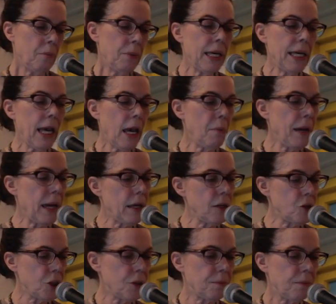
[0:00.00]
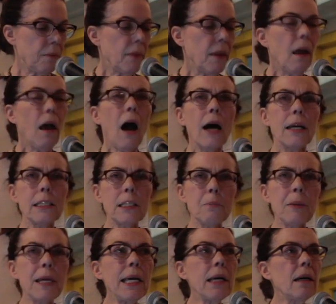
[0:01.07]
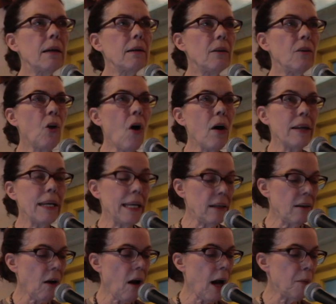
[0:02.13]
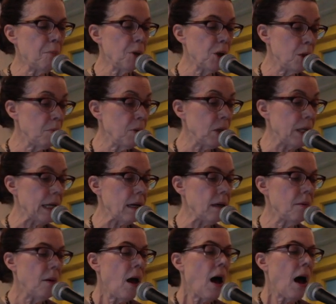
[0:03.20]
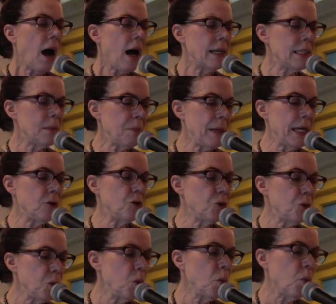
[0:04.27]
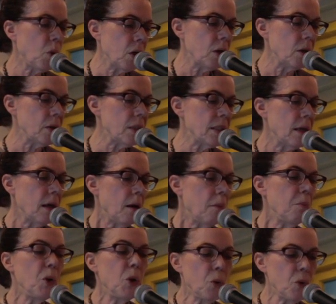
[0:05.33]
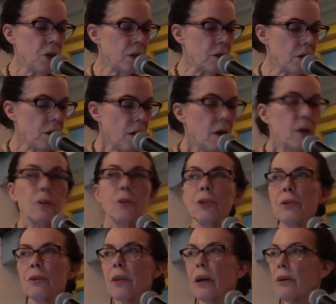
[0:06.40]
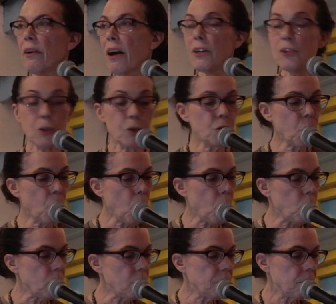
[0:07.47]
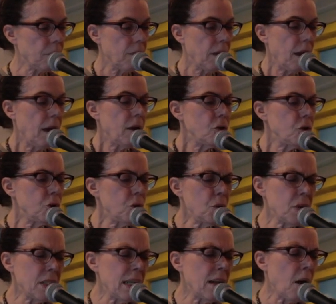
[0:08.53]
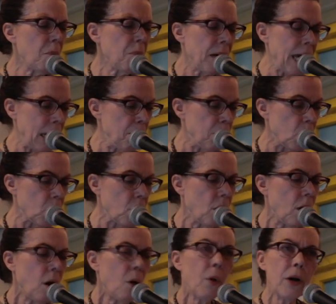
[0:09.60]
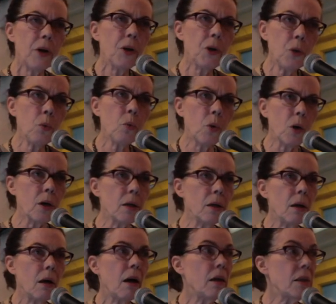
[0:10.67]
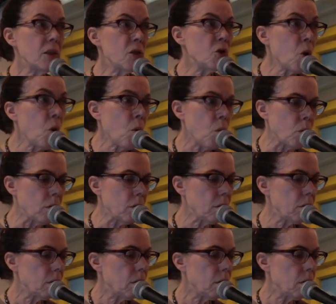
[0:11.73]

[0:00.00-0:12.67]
P.K. Page, I speak not in hyperbole. I speak true words muted to their undertone, choosing a pebble where you would a stone,